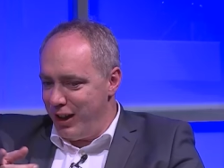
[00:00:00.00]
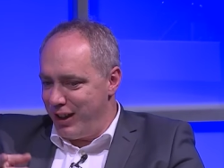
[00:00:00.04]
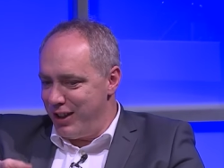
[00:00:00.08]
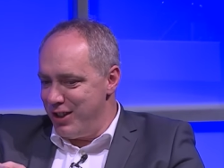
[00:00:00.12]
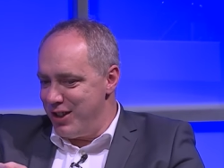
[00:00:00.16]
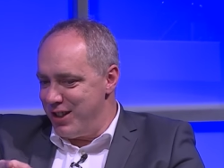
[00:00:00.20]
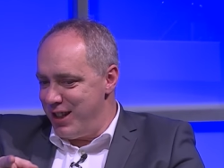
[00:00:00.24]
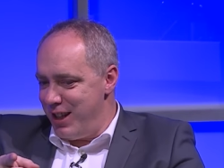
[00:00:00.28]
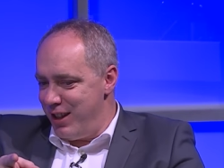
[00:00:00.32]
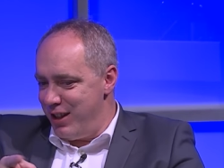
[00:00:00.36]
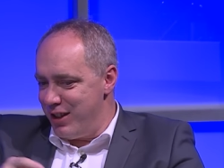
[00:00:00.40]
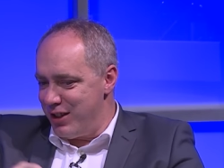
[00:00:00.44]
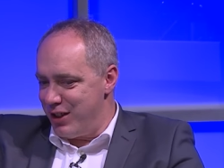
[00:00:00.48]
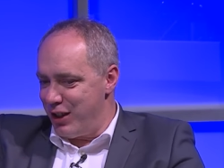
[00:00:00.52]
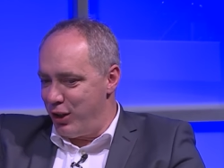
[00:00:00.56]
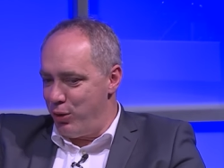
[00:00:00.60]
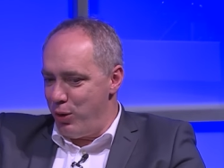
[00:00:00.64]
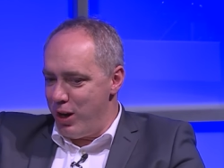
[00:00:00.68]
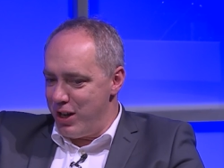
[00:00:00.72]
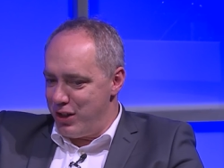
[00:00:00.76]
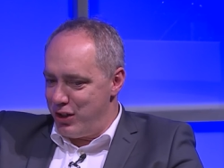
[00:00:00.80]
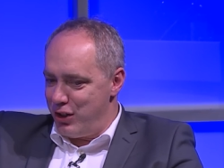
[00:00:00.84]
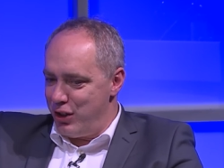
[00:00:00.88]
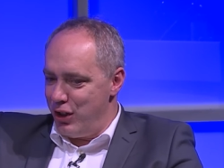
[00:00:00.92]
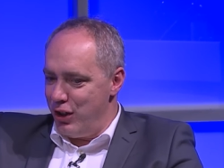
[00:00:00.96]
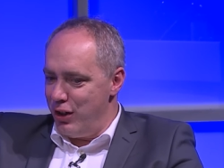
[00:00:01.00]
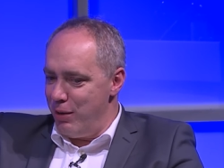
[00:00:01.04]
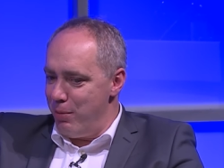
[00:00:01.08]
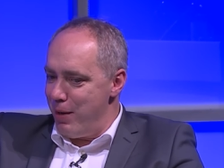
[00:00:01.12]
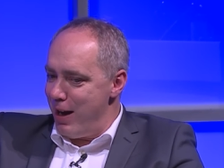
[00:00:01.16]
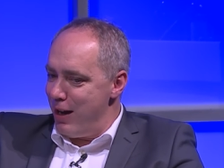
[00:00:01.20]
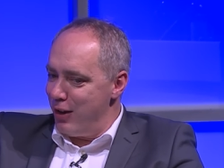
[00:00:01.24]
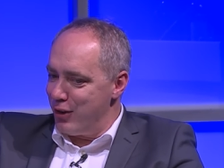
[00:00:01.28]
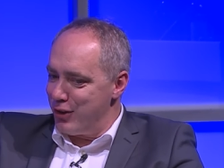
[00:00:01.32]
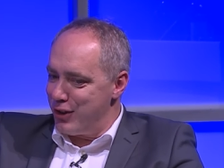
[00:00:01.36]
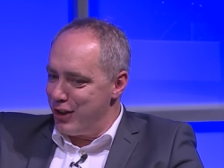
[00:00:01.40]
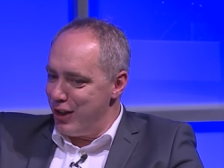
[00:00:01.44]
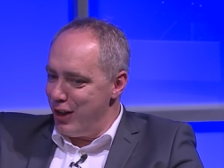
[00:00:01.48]
can see there's a question
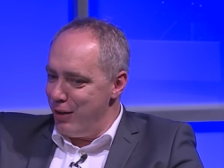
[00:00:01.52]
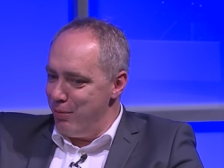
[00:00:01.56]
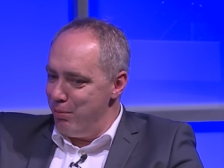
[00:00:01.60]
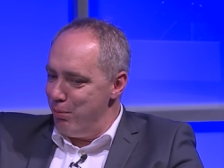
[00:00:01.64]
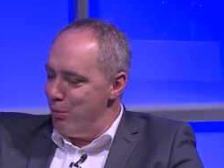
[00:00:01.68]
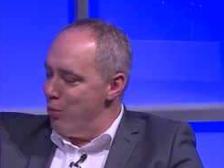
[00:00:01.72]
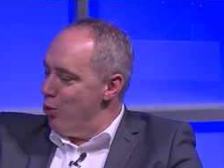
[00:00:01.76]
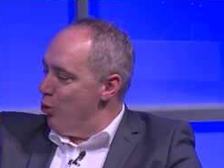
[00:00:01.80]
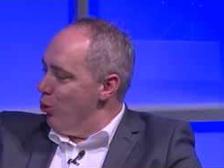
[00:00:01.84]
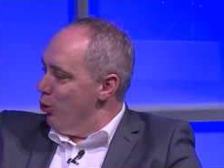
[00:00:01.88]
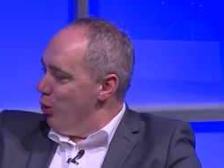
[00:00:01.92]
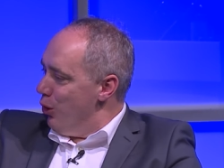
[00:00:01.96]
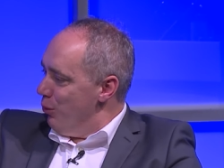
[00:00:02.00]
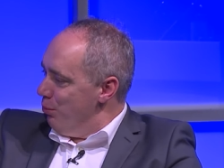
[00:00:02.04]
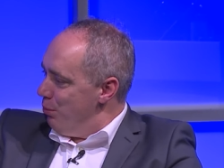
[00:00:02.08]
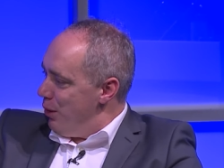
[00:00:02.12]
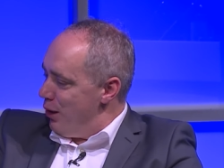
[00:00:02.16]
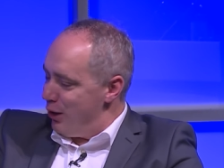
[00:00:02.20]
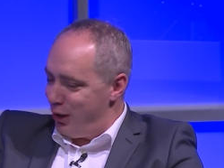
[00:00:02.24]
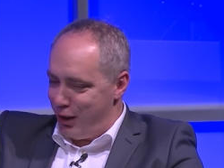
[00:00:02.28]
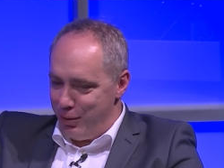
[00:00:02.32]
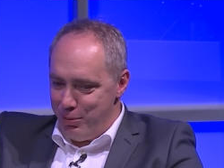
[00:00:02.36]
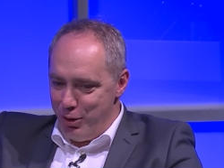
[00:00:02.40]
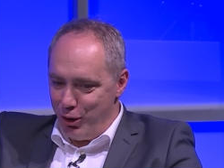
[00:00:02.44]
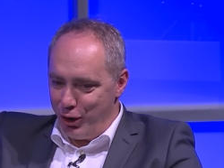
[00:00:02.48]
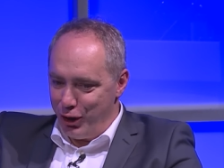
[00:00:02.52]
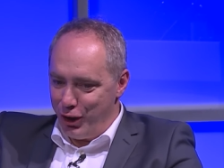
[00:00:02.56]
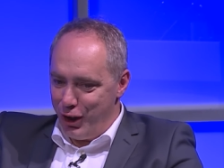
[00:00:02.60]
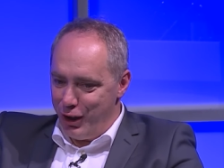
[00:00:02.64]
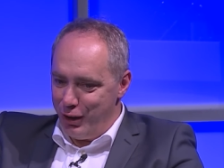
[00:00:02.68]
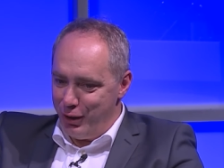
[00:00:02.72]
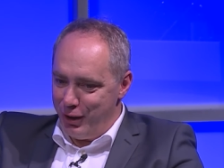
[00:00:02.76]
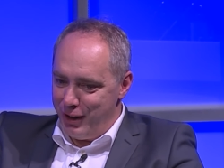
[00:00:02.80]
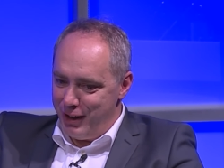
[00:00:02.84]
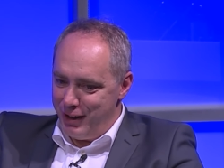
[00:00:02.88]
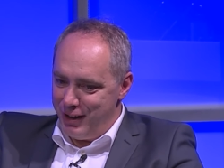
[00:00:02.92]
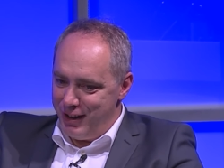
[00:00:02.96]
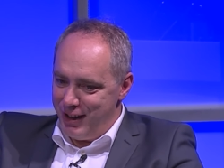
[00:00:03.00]
about um, more on Pokemon Go
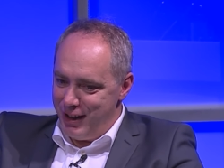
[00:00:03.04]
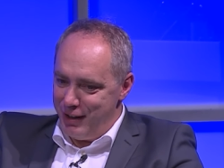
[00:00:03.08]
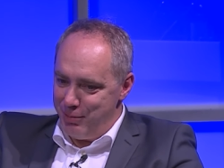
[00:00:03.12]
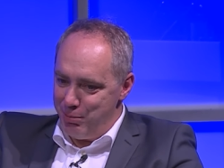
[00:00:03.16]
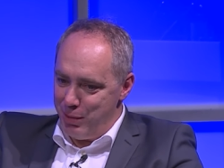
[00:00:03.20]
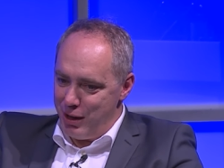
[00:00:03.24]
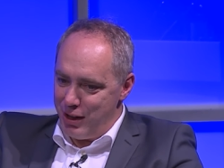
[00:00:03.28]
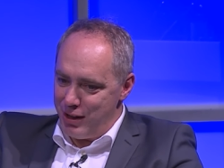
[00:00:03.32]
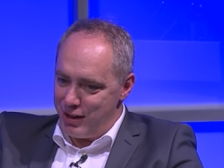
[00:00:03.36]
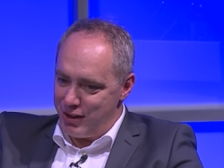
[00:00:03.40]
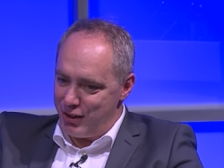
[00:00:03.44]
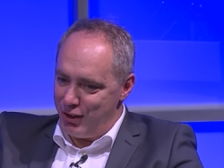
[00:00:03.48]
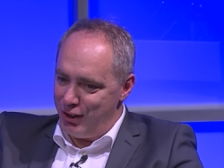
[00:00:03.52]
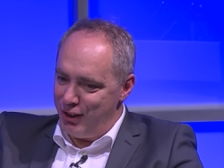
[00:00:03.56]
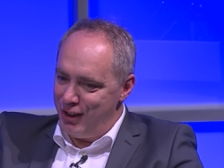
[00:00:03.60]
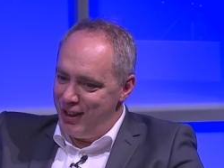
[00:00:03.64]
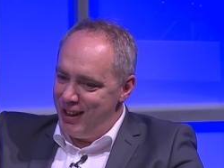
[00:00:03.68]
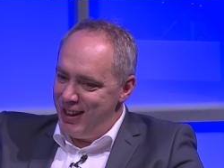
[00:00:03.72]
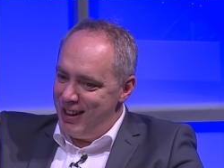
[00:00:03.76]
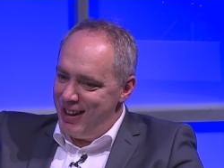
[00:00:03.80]
in, in Basel.